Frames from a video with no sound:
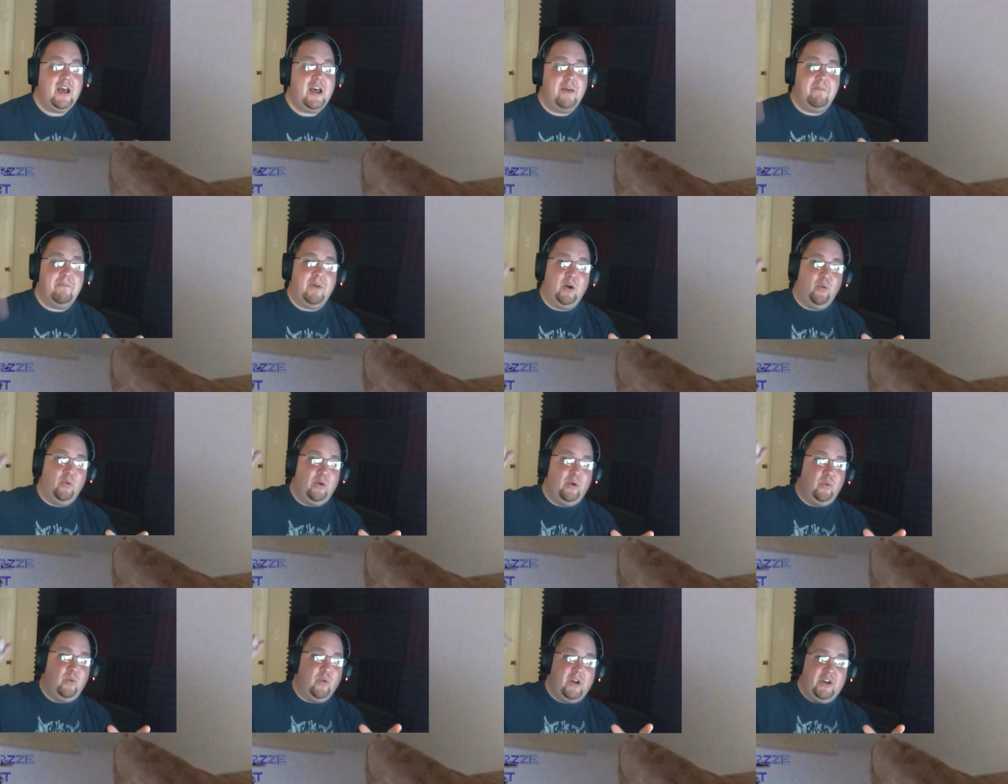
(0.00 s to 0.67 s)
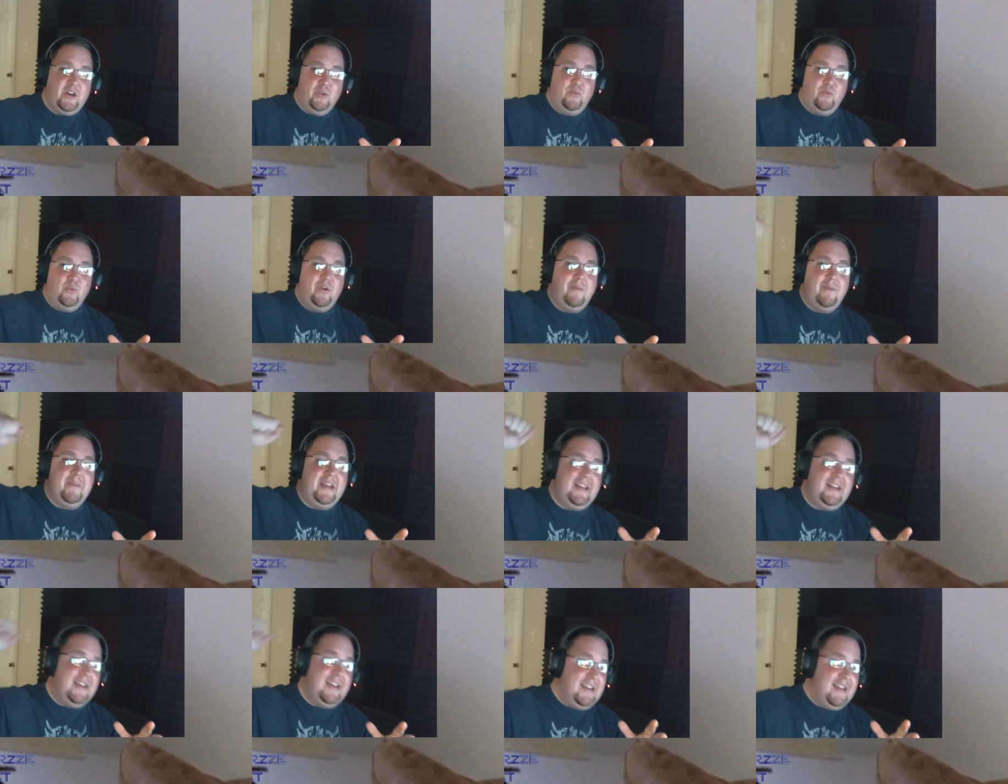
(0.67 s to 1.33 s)
but when Wonder
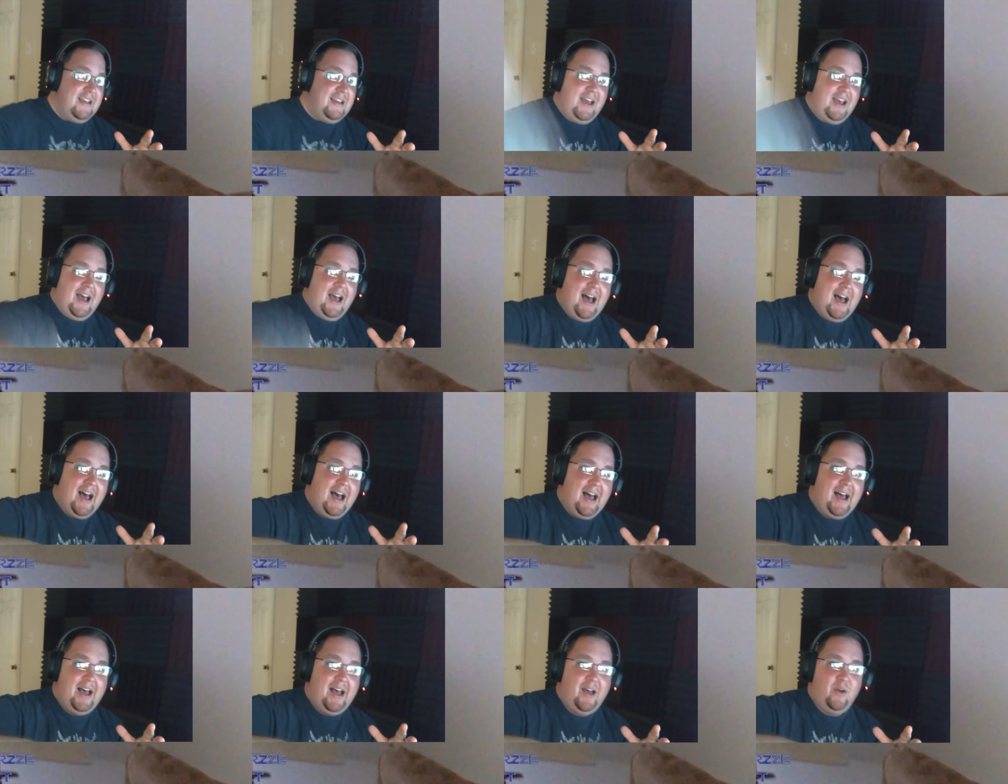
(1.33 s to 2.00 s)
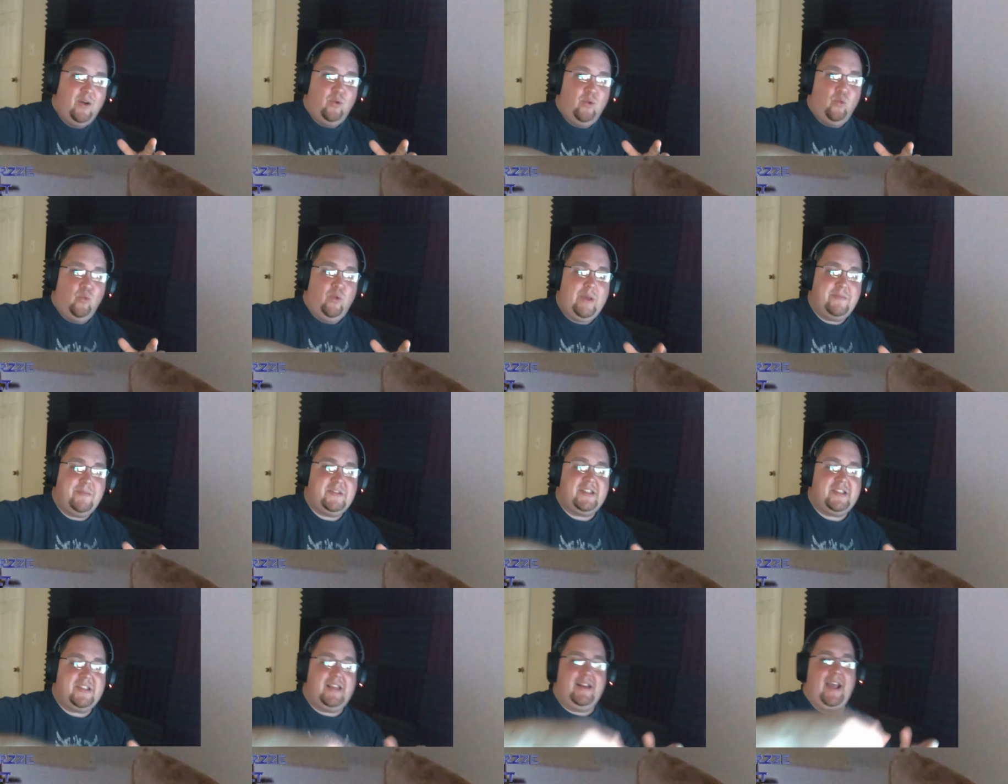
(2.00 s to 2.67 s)
Woman
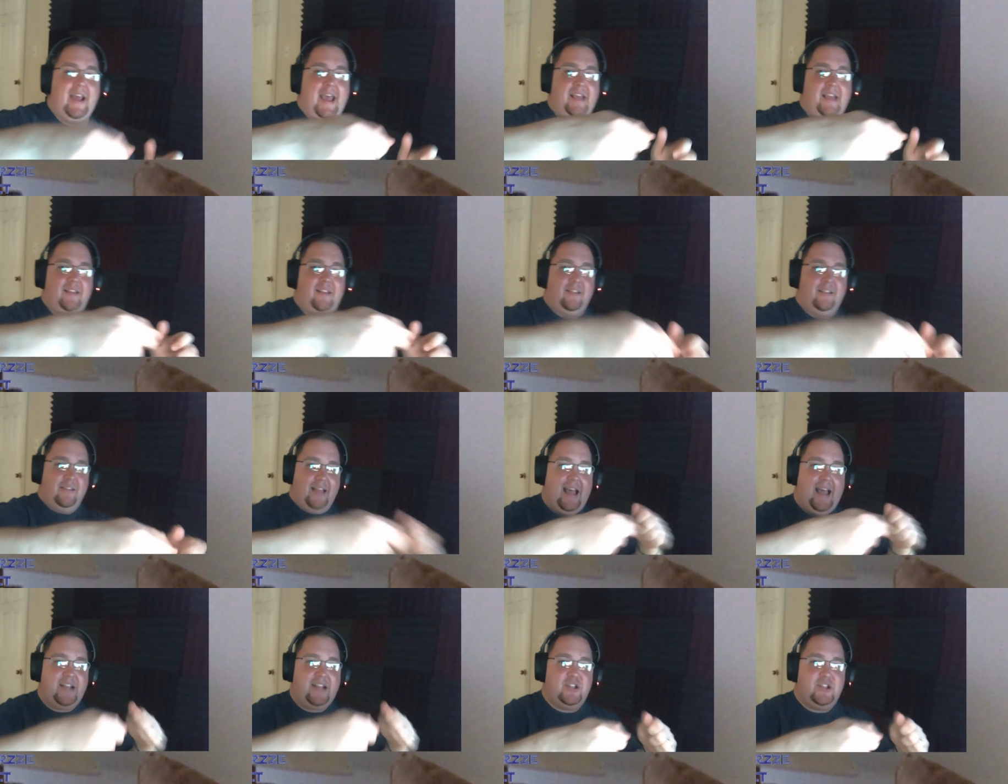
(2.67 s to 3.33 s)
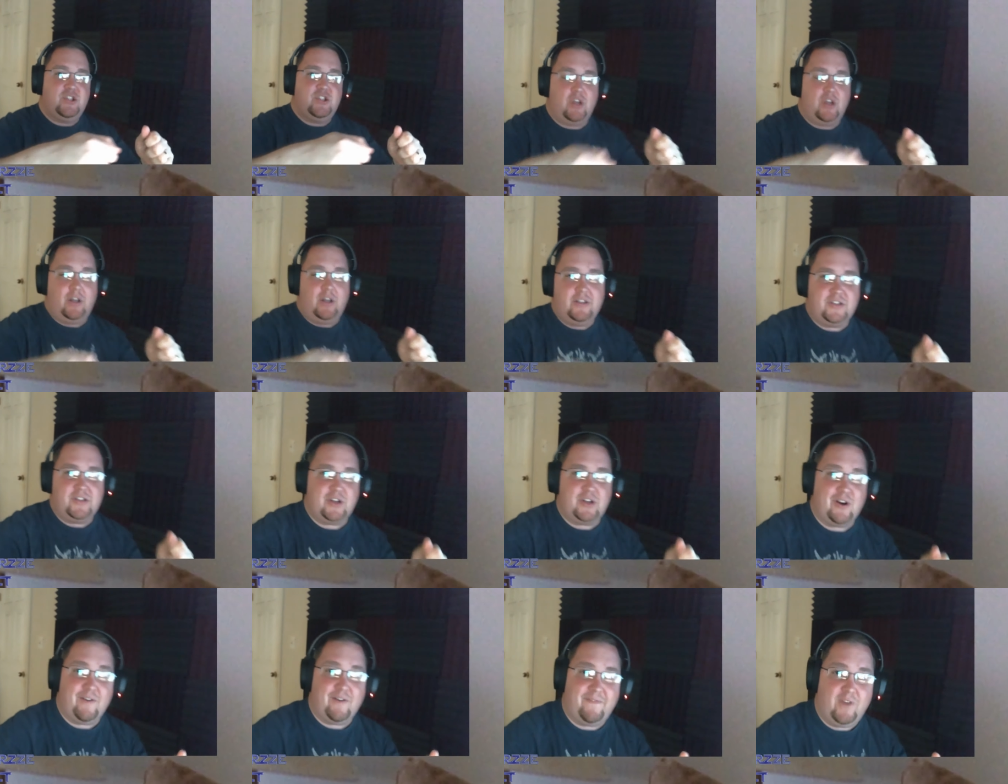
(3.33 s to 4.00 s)
whips and latches
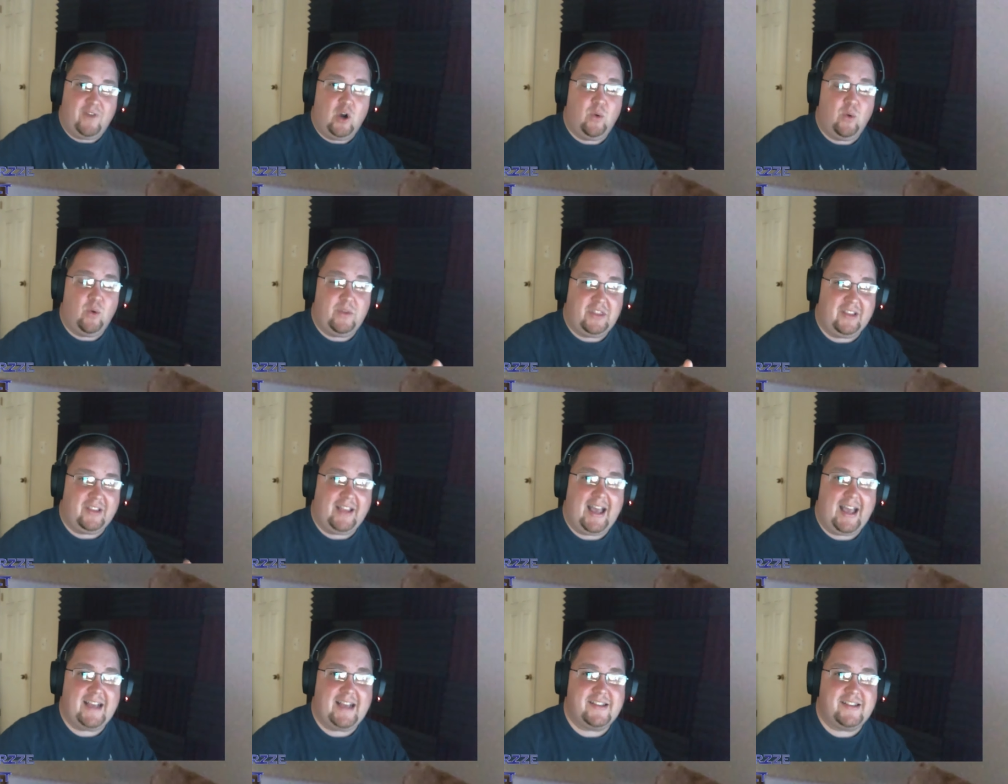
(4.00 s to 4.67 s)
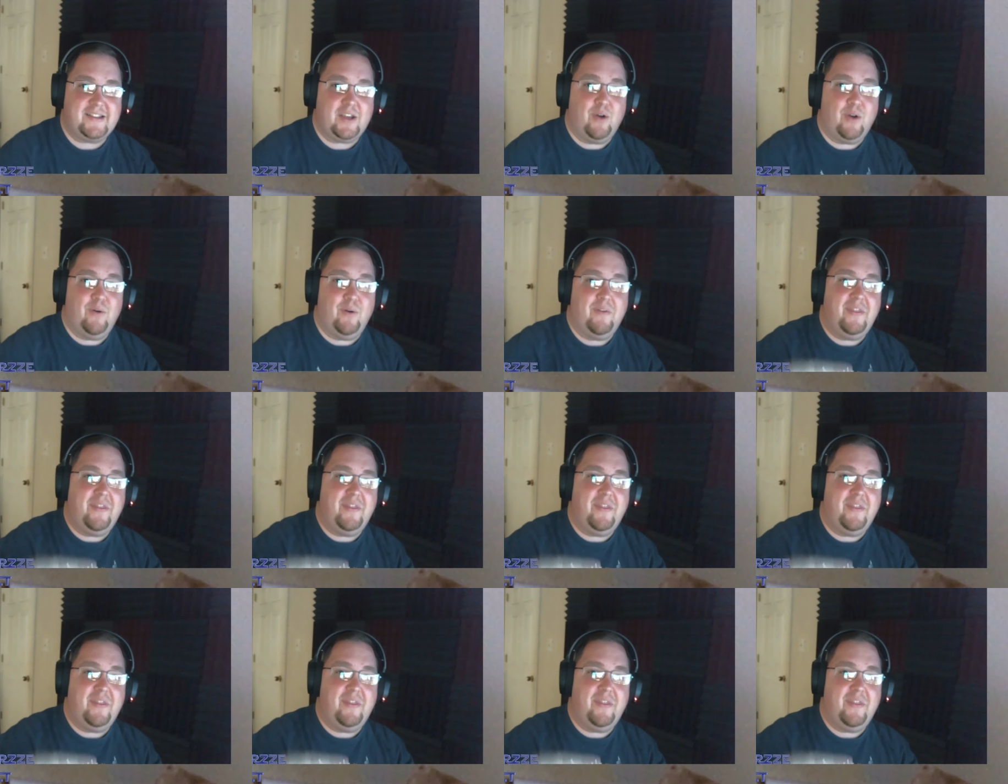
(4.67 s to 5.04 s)
onto her foe with the lasso,